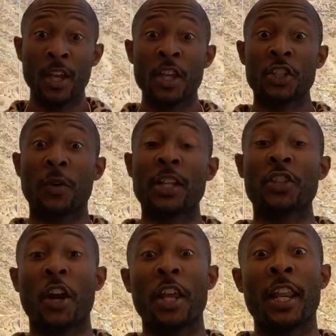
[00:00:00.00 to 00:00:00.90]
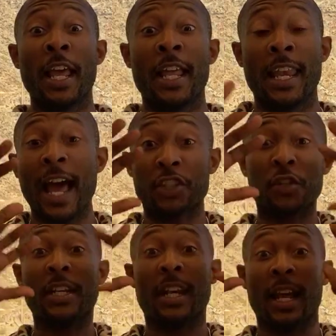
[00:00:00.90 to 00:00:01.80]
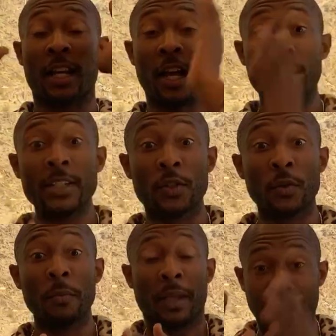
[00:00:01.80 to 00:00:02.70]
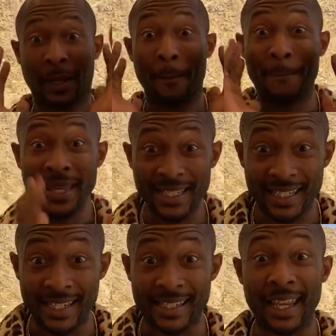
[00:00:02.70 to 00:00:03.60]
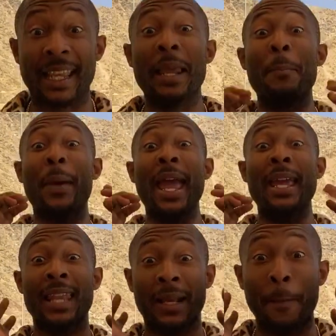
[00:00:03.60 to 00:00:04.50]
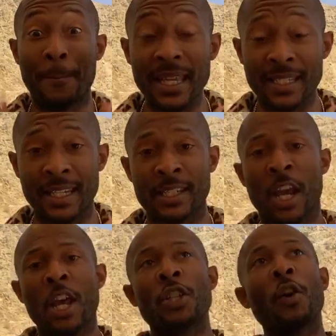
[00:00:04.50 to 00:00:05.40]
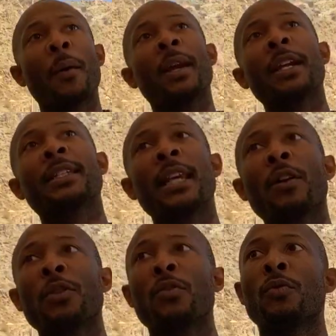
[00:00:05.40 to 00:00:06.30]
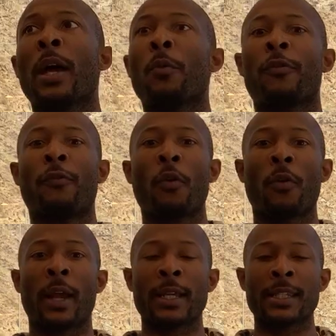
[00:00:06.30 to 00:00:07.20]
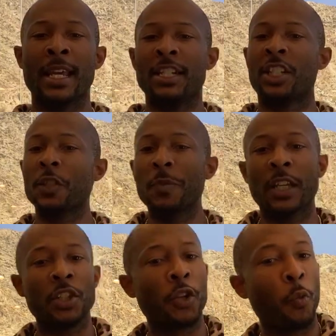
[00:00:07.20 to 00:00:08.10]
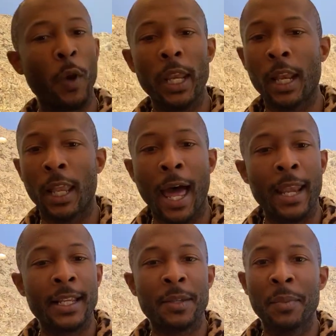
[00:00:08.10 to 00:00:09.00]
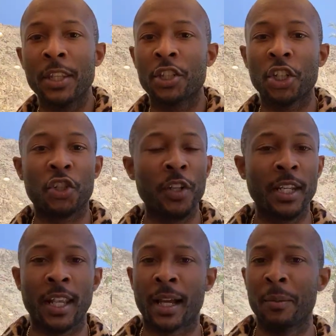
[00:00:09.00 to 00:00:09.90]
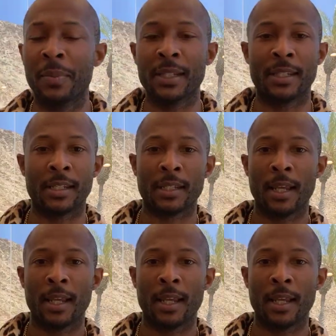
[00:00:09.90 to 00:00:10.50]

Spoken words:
So I started not treating it like a hustle, but like a business and getting paid like a business. So I'm here to tell you that with Forex, just because you're winning a lot doesn't mean that you're treating it like a business.